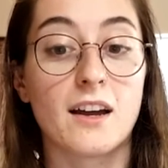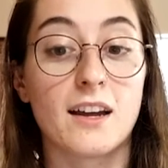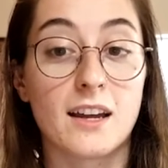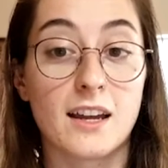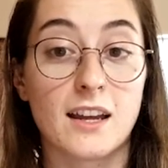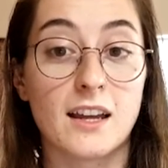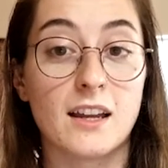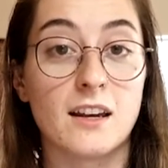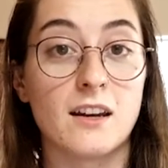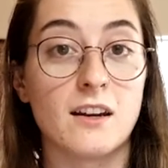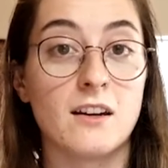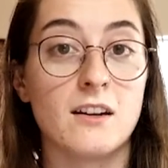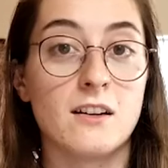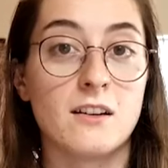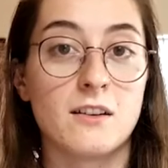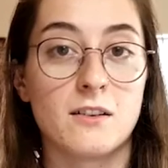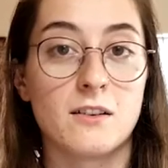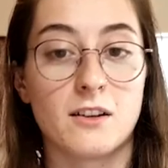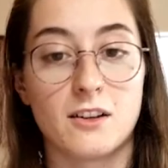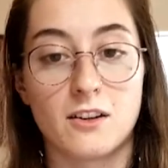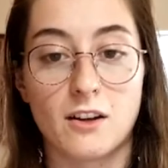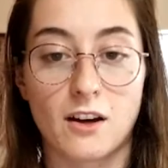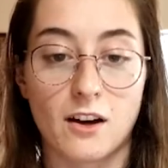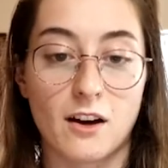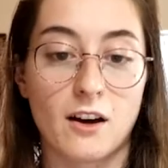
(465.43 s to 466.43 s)
in
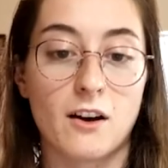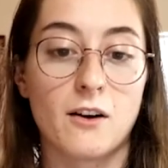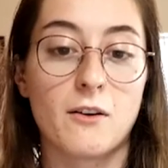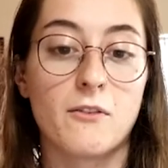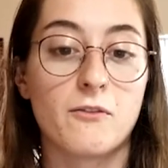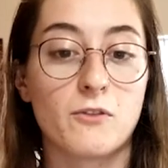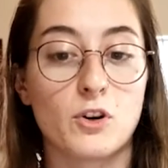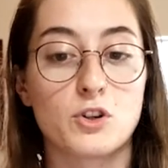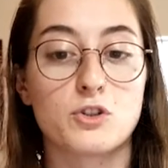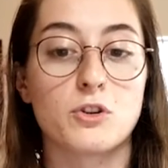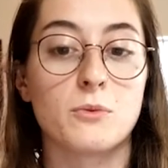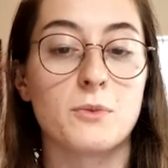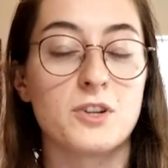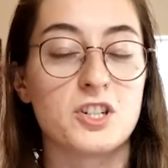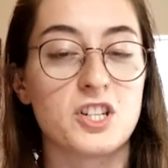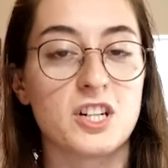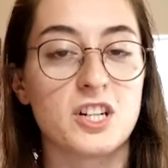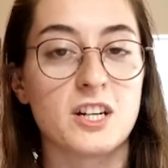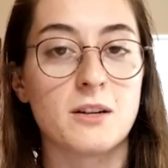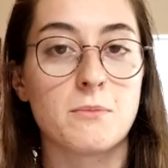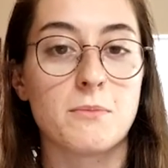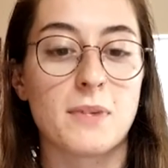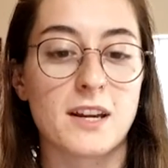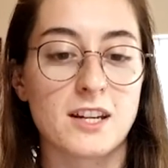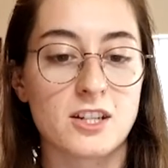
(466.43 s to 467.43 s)
virtual
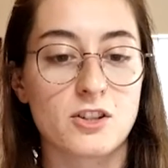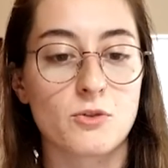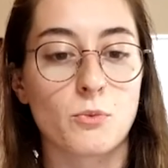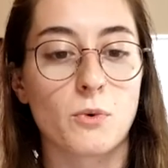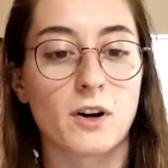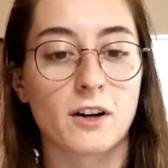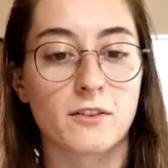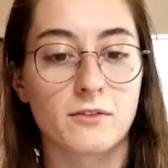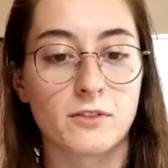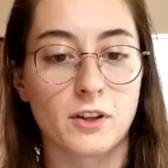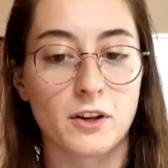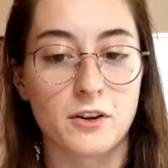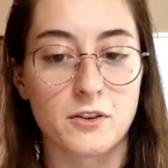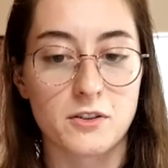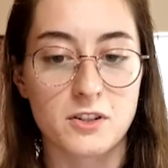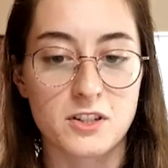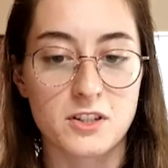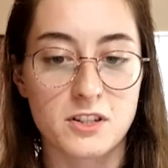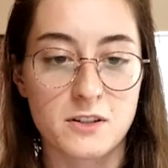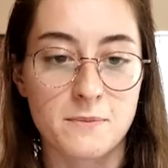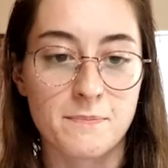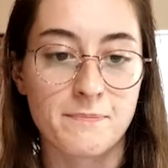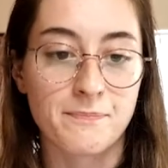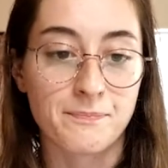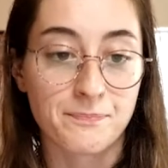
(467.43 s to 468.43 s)
machine-based
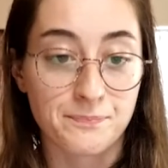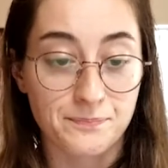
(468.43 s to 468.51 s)
workflows.